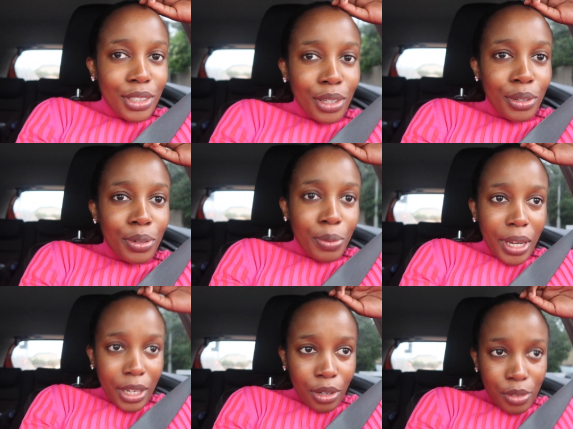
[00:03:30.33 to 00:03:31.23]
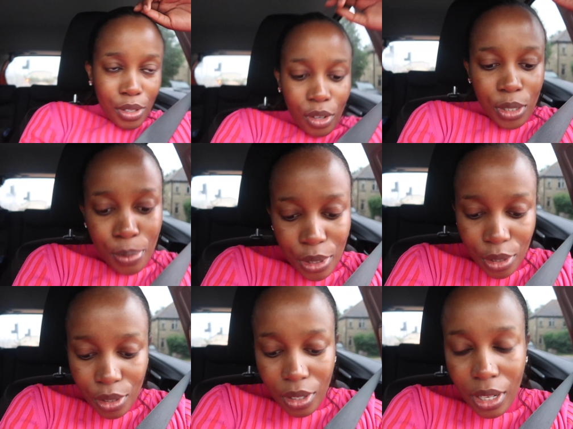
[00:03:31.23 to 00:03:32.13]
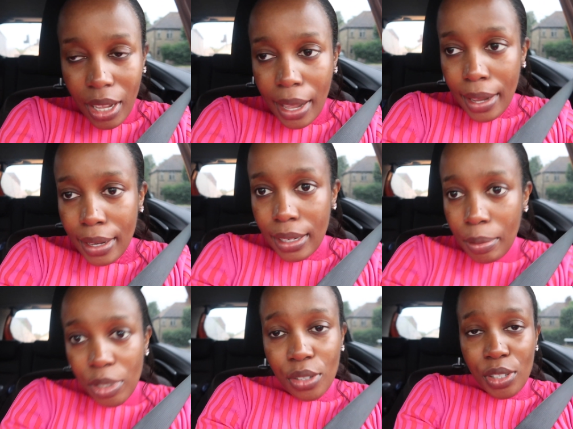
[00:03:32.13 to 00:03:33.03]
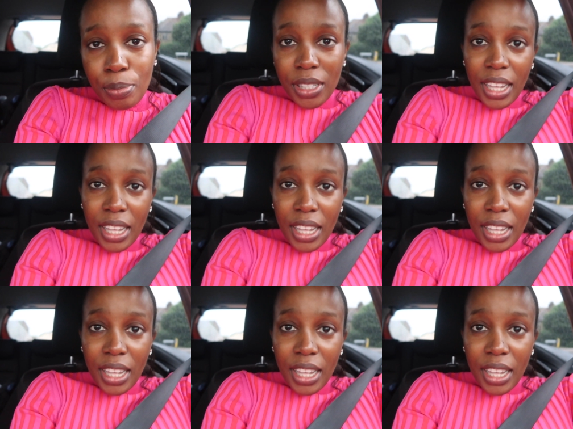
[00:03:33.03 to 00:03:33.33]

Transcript: So we're heading off to the hospital and I'm just going to be